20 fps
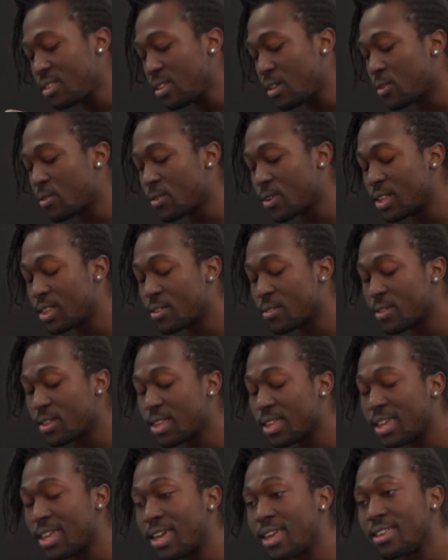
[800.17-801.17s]
A really,
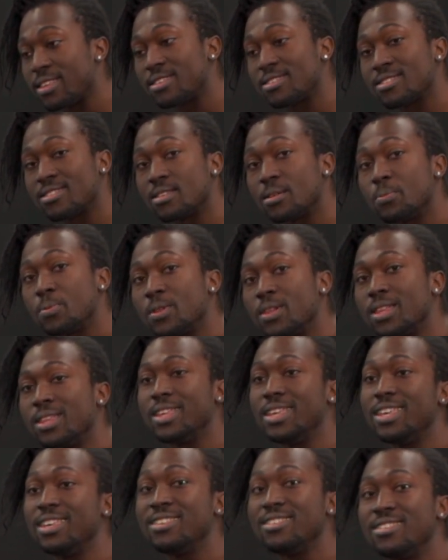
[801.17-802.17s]
really simple and
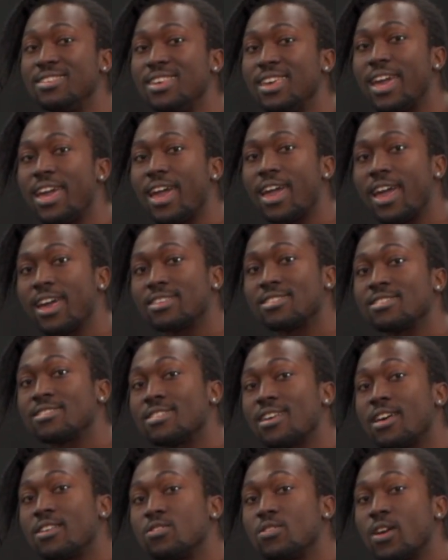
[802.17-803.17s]
easy
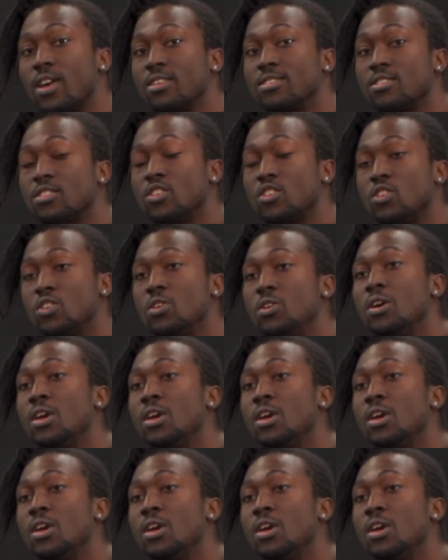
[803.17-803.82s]
exercise to execute.